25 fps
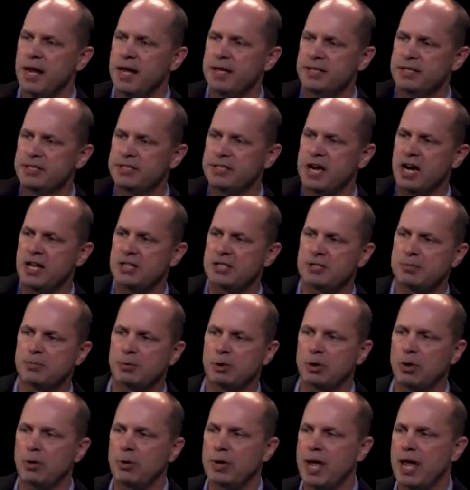and these
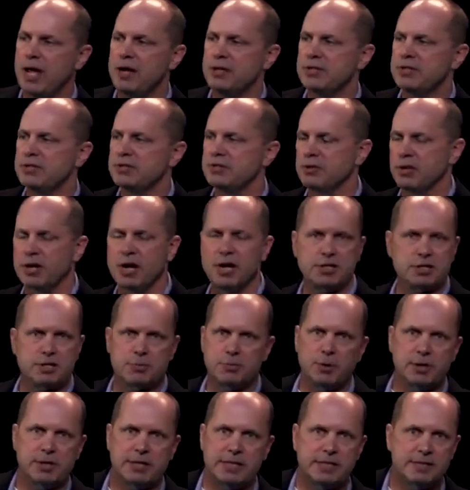customer locations or
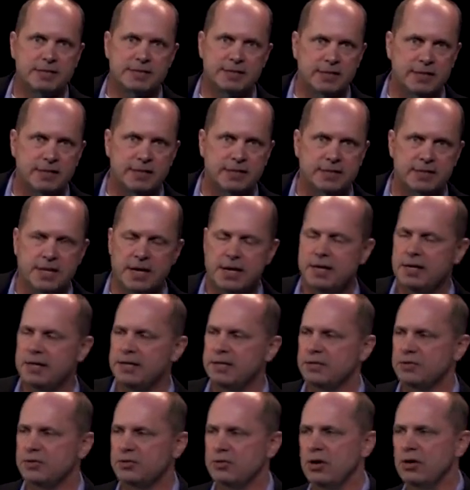customer DCs
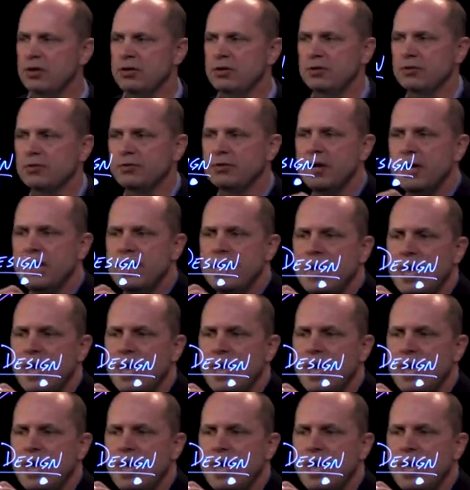in the circles.